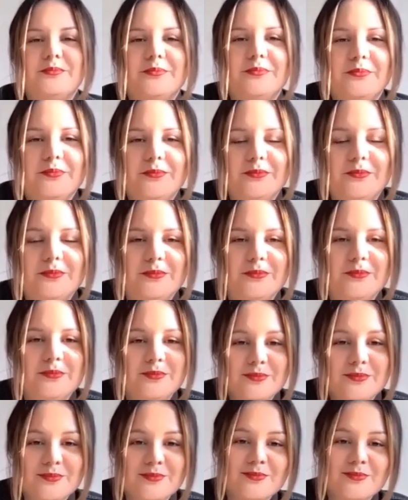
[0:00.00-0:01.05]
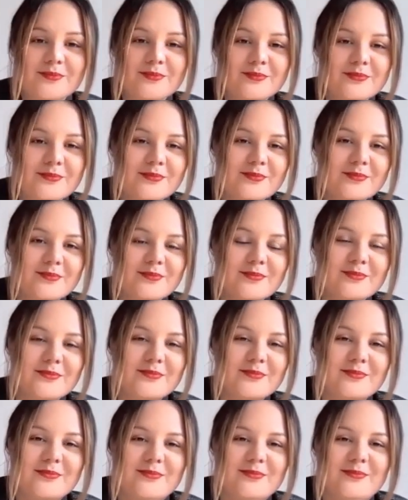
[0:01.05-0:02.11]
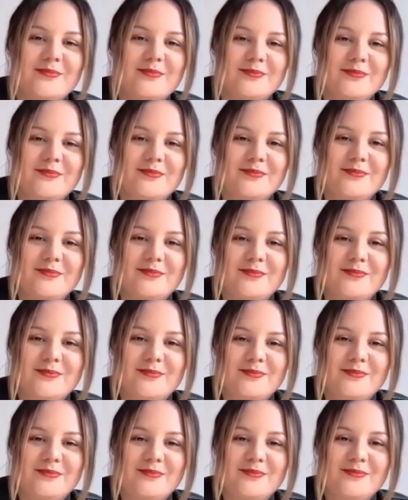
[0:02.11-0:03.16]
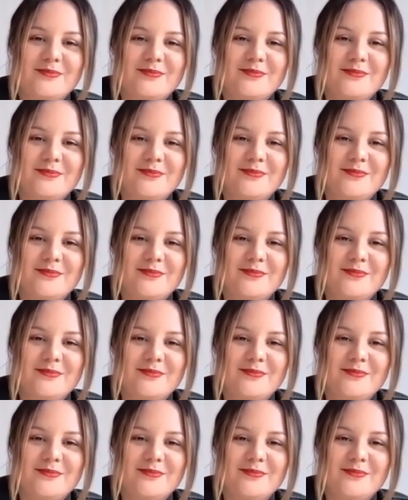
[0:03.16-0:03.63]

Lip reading: No words are spoken by the person on screen.